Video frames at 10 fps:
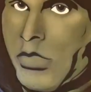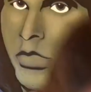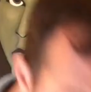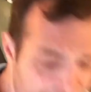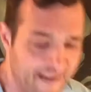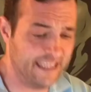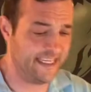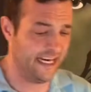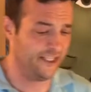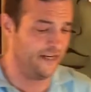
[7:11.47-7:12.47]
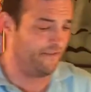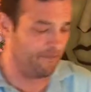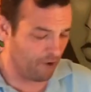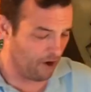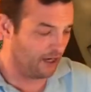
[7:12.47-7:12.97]
comment section if
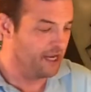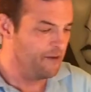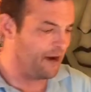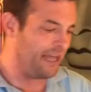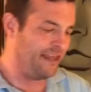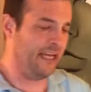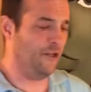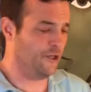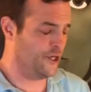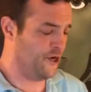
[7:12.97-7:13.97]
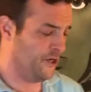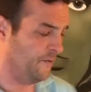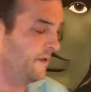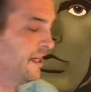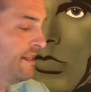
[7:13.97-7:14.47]
I'm wrong. But I think it looks cuter.
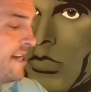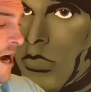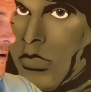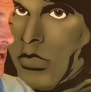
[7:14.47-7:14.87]
So,